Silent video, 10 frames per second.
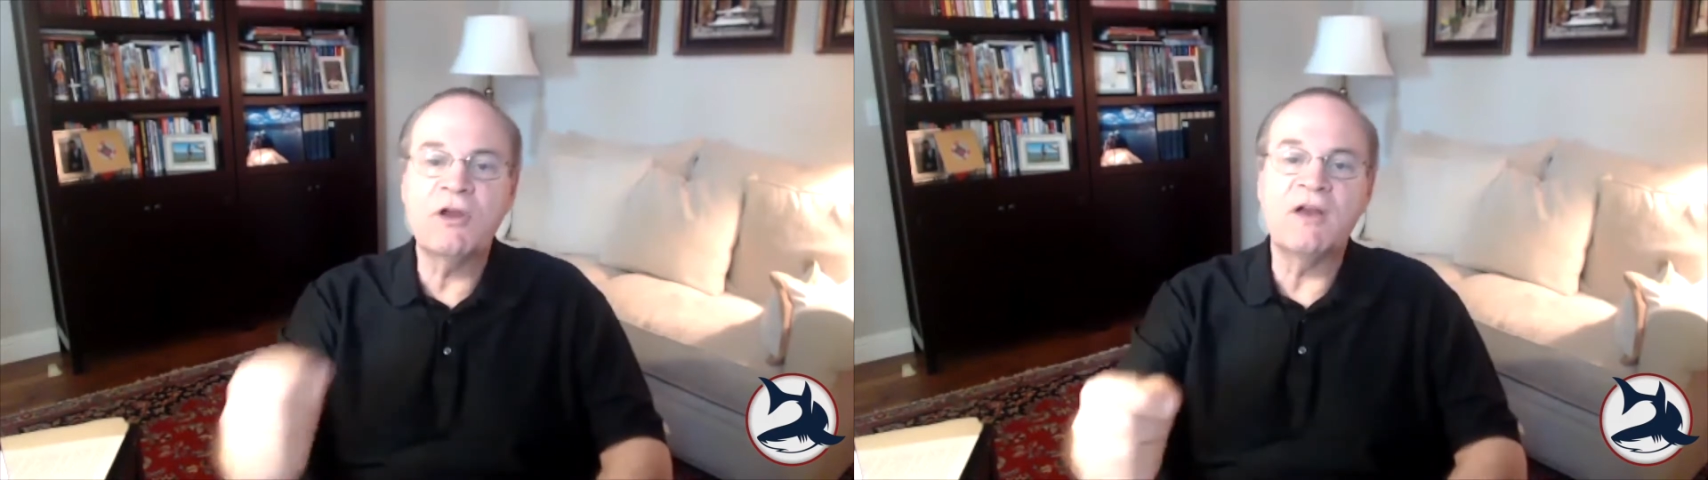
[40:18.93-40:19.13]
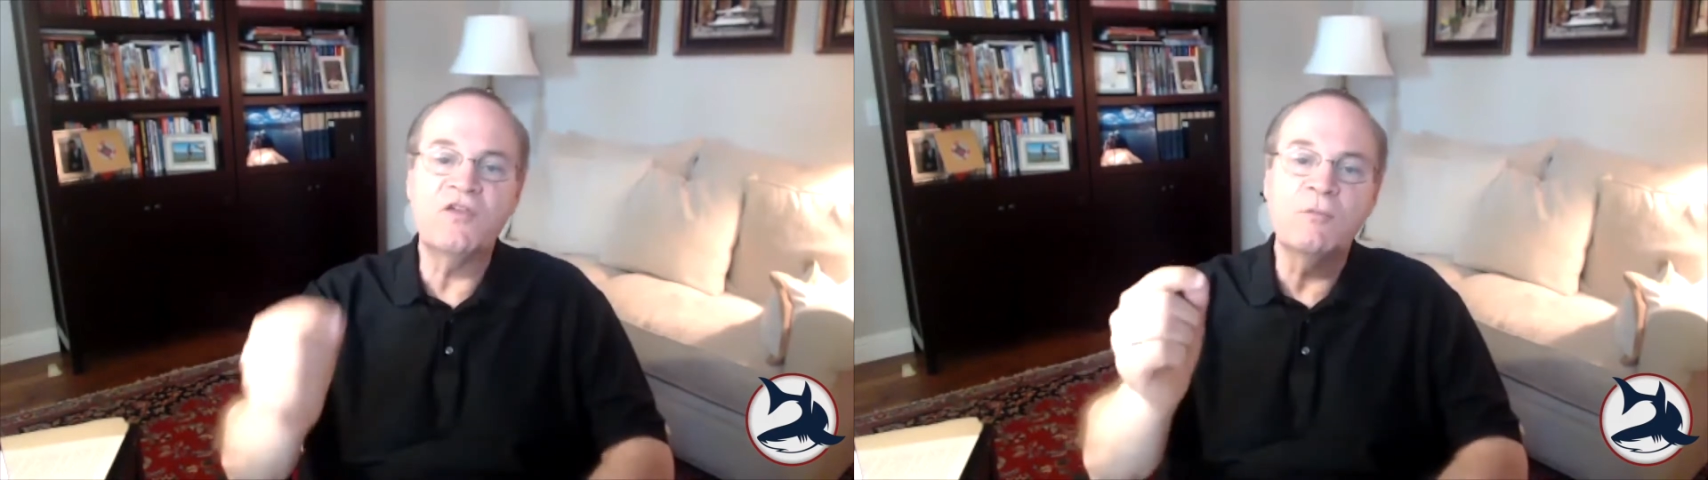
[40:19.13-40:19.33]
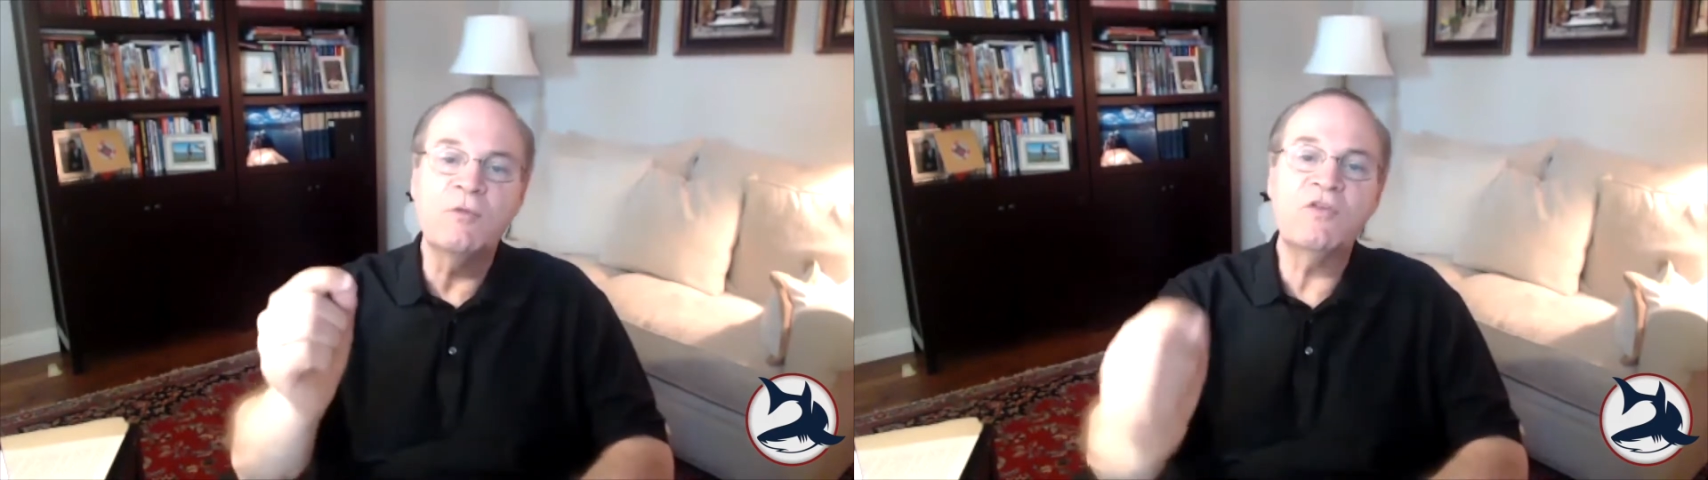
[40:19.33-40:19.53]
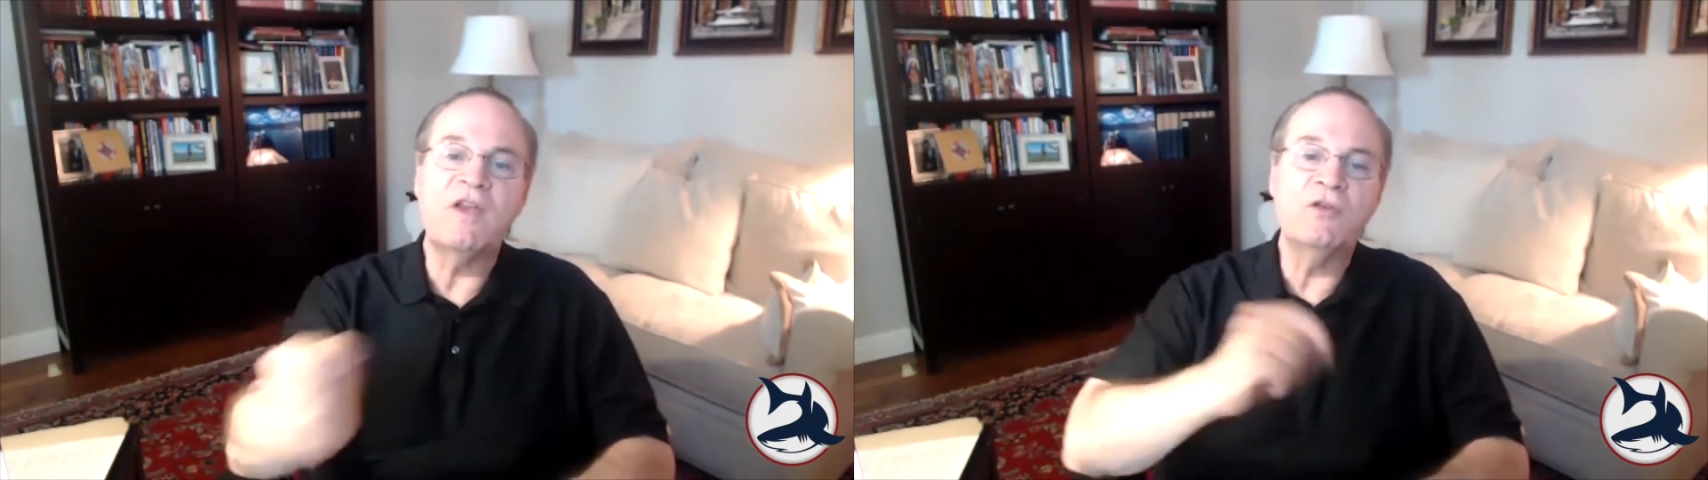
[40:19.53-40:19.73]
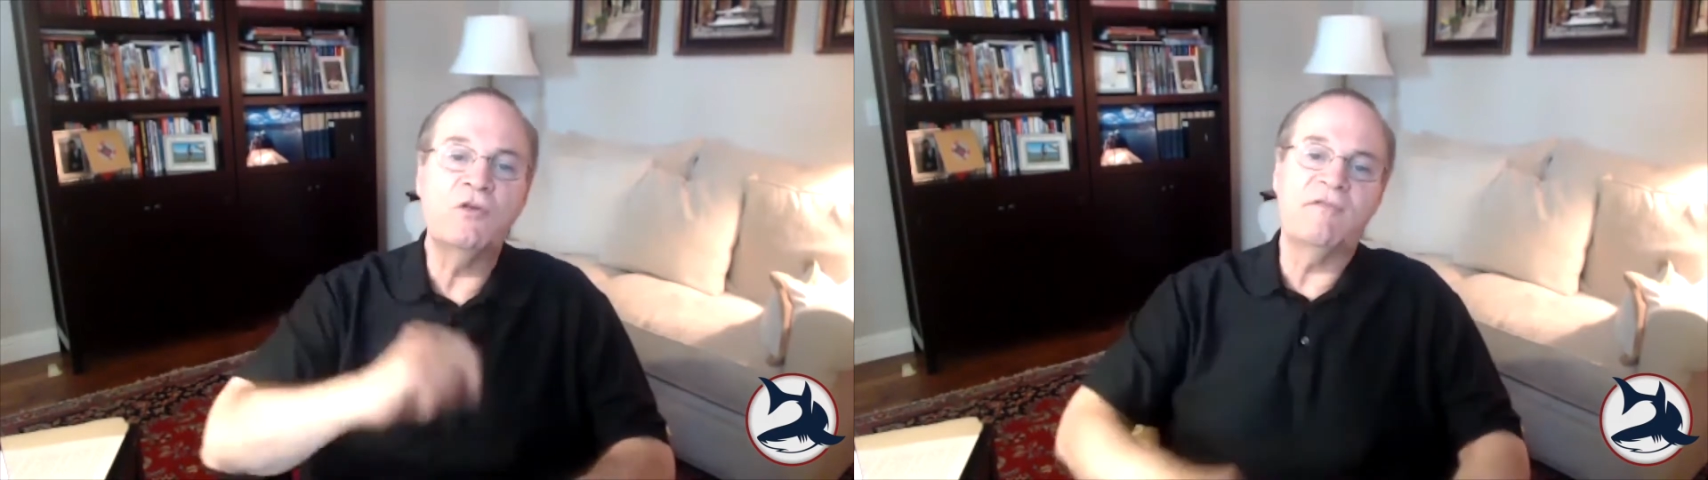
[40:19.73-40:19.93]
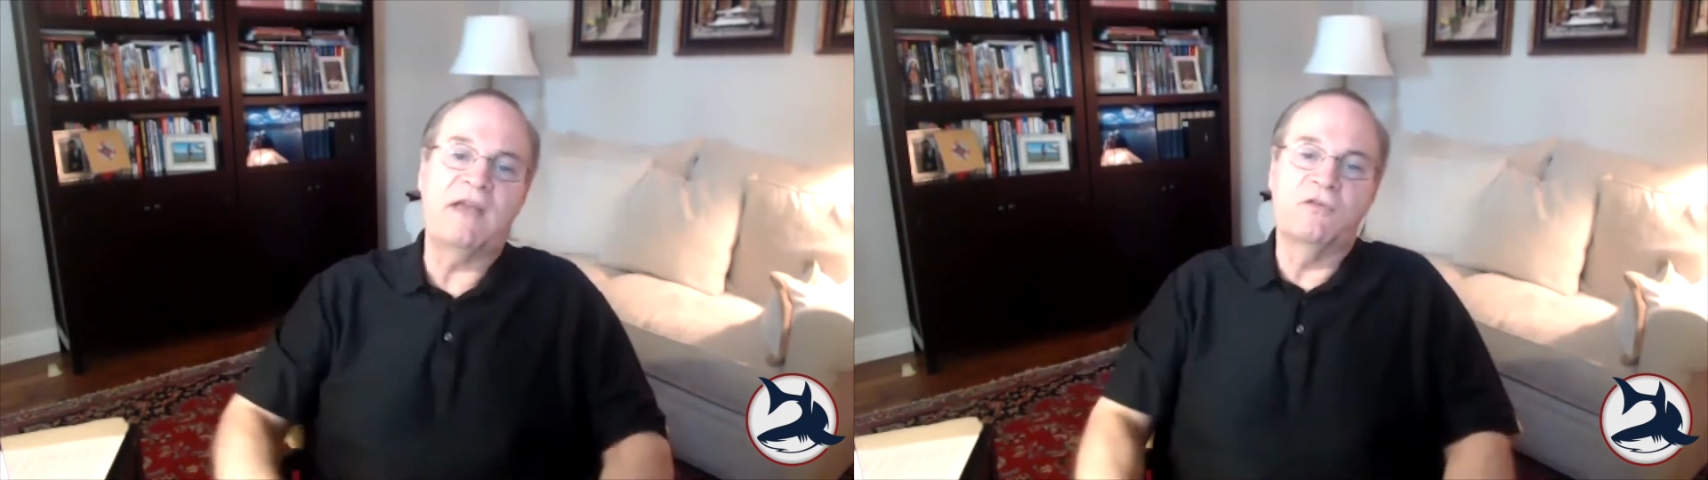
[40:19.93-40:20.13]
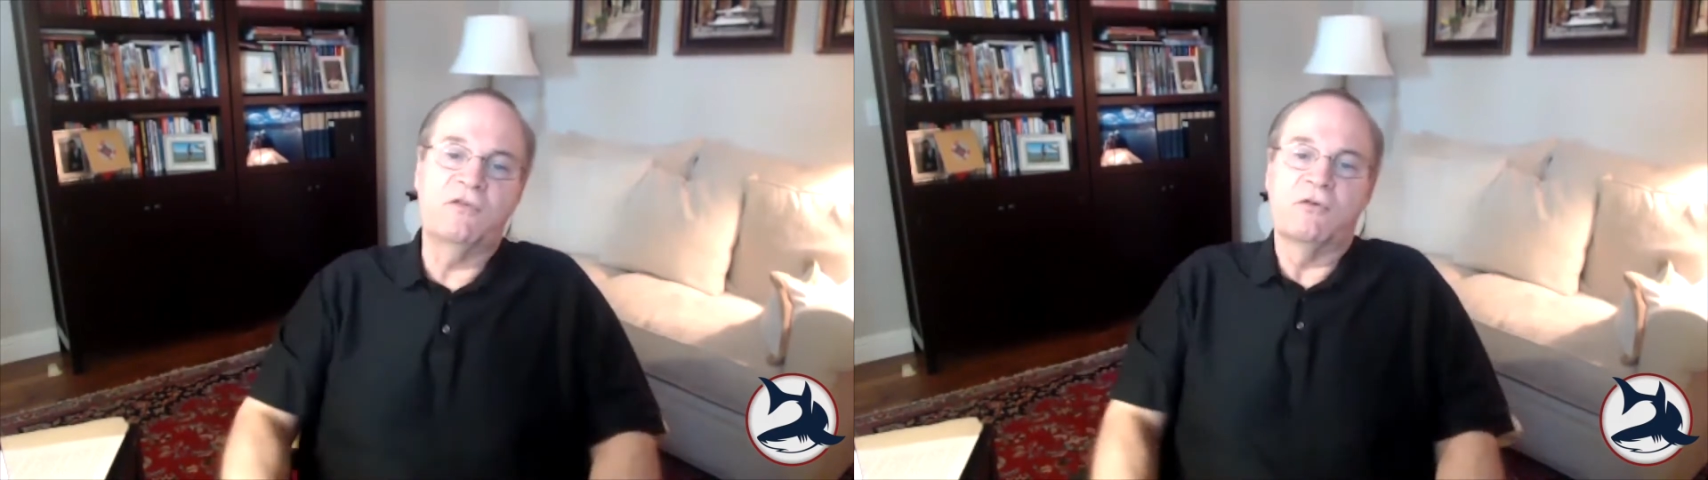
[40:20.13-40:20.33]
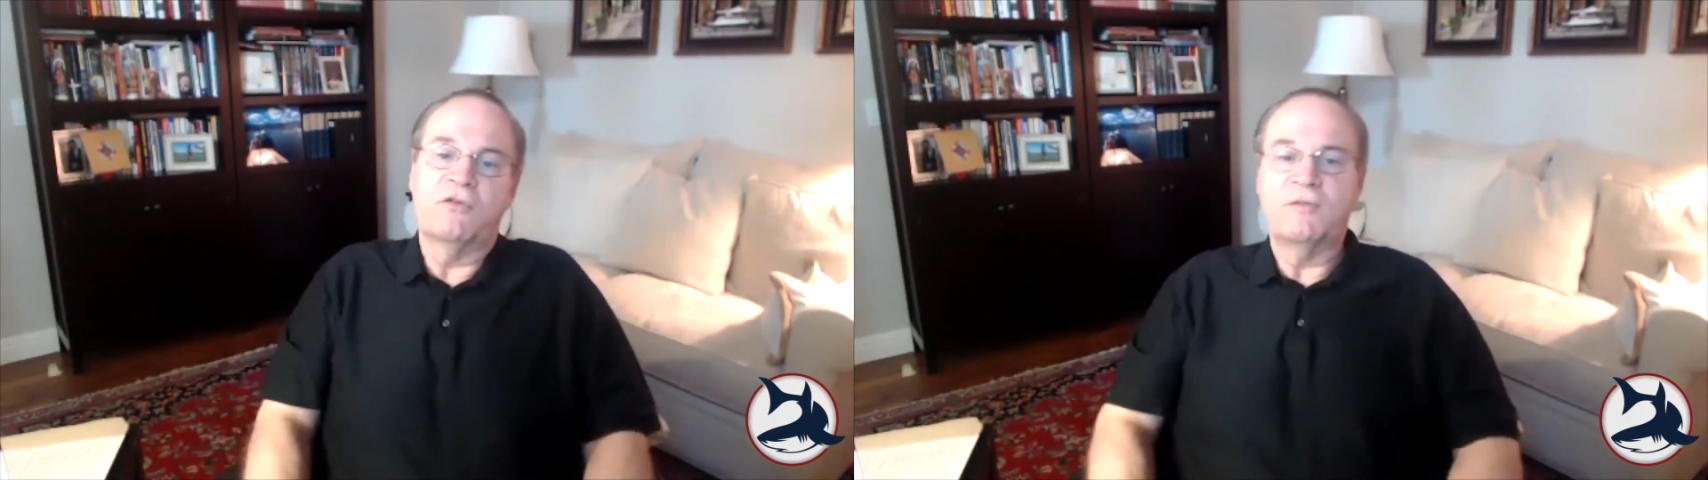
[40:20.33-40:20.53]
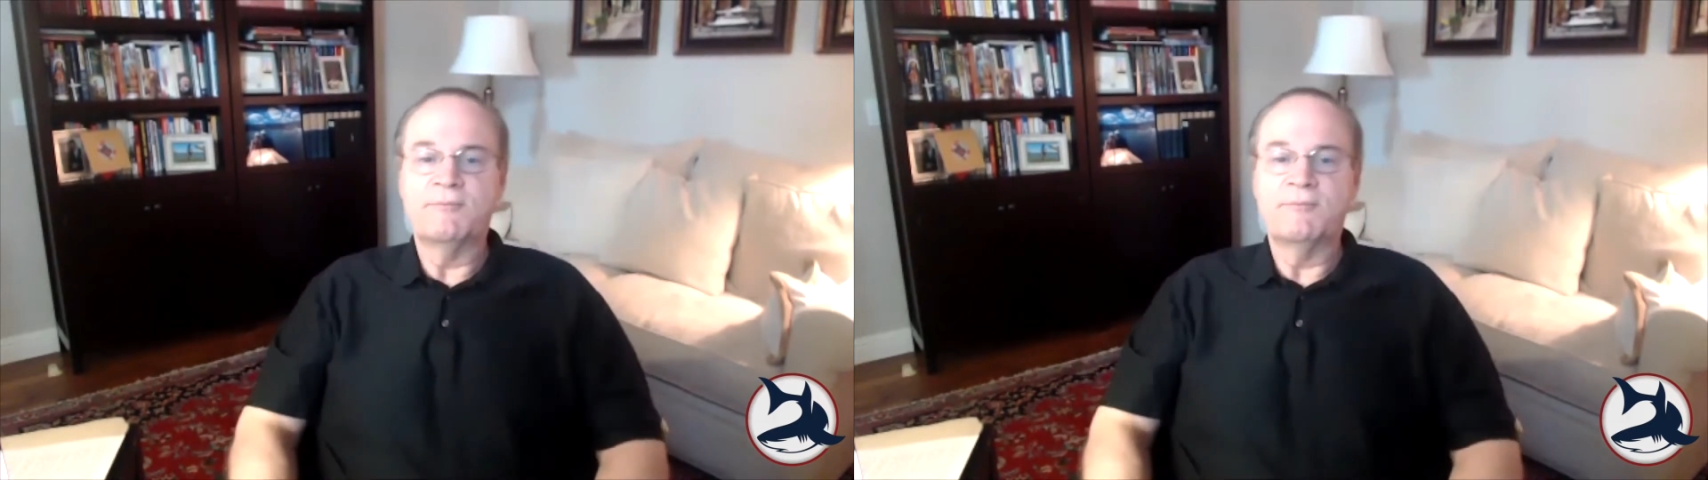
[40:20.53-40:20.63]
customers and your vendors.